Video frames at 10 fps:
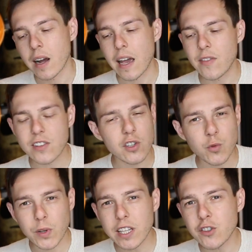Again, this is
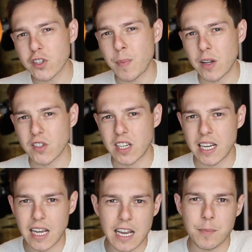really just about
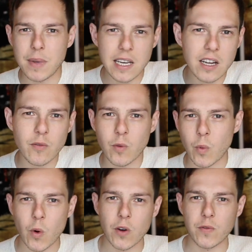seeing an immediate
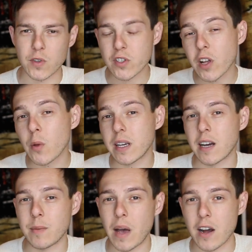reward for slowly
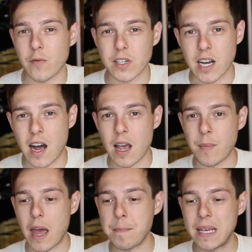cutting back over
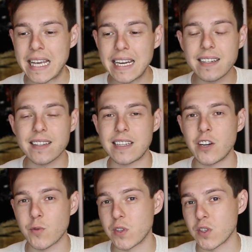time and beginning to see
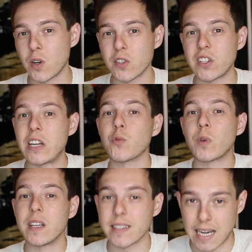your results in real